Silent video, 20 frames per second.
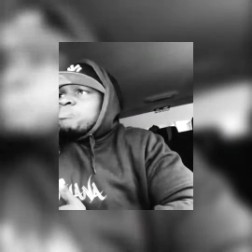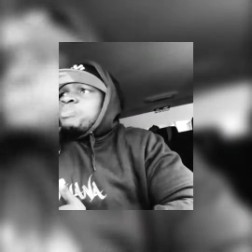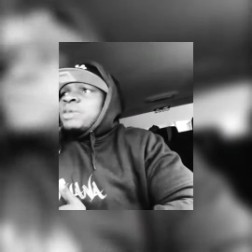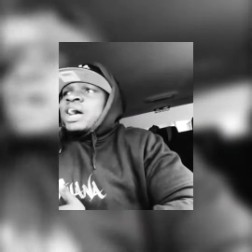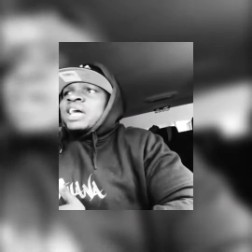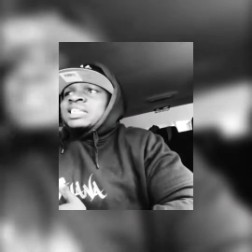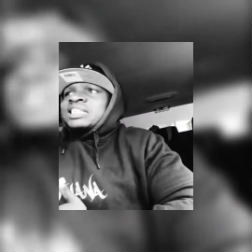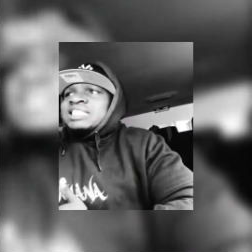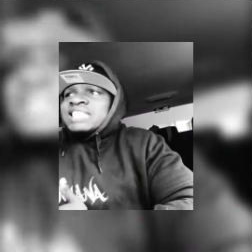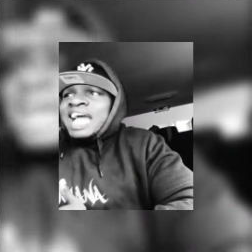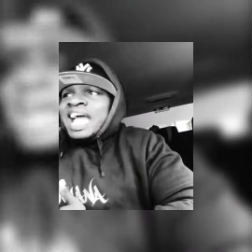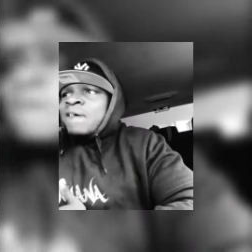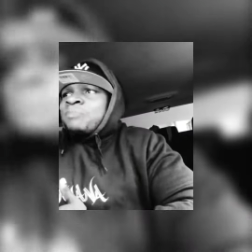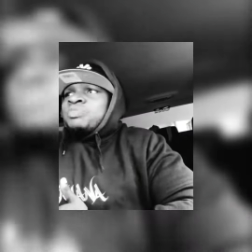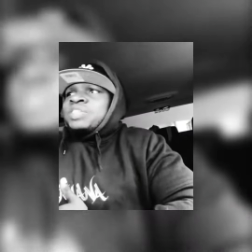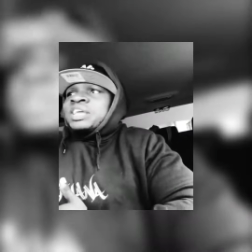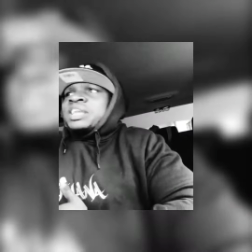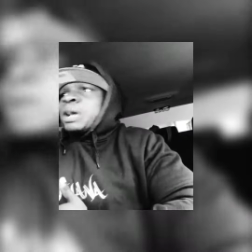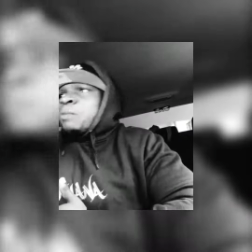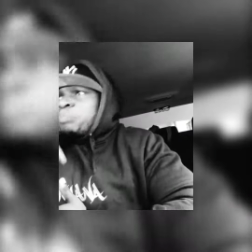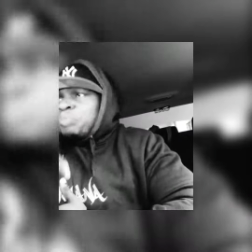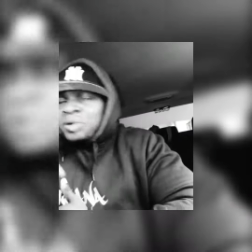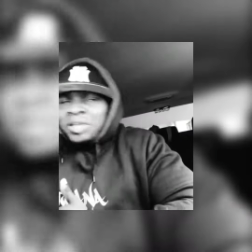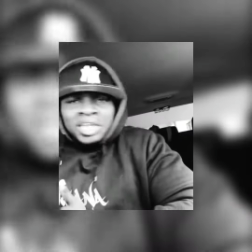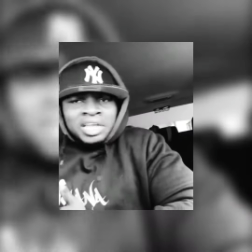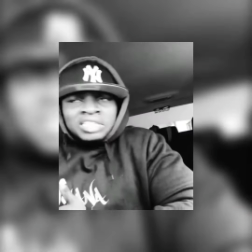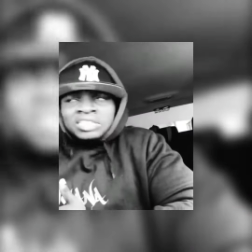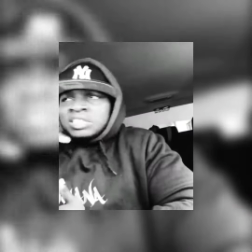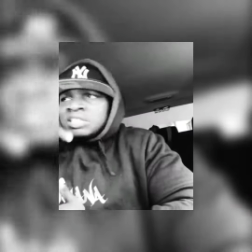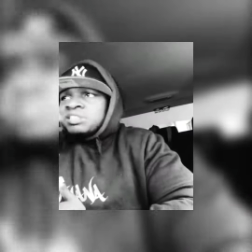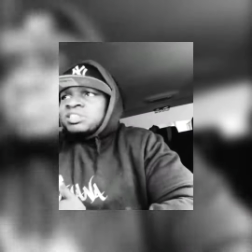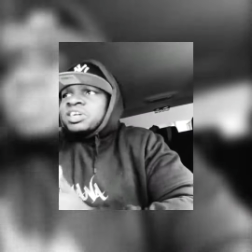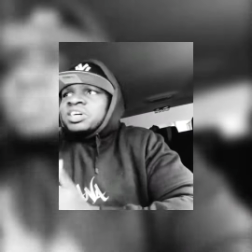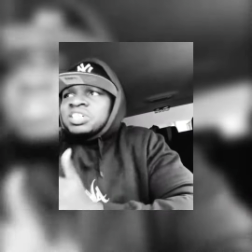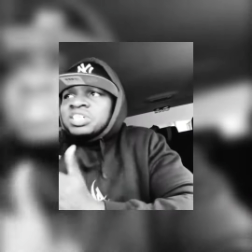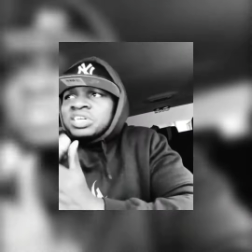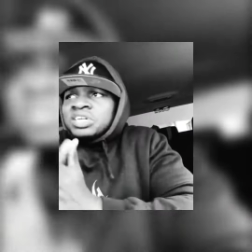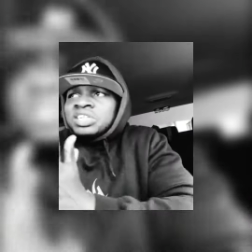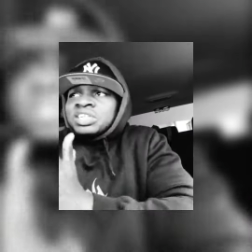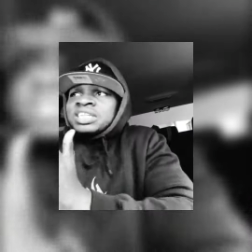About time that I bring it to the
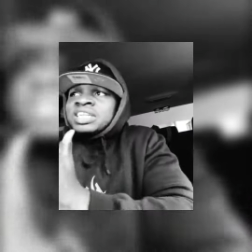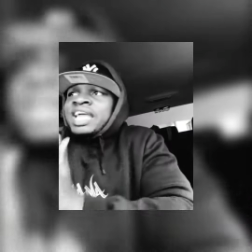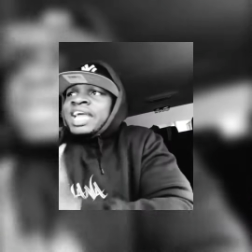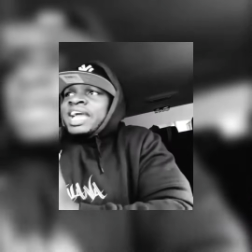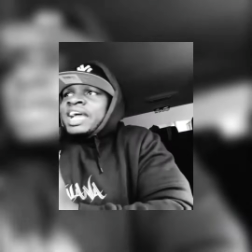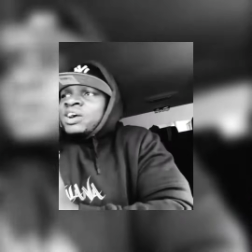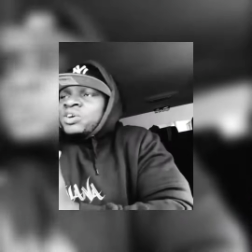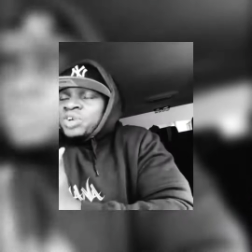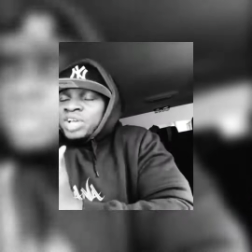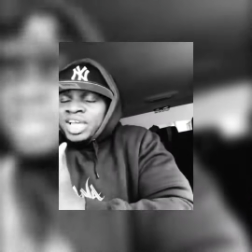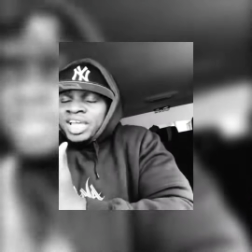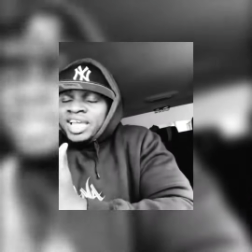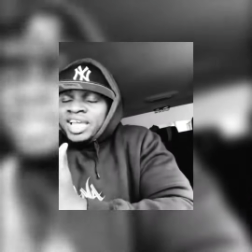hood now.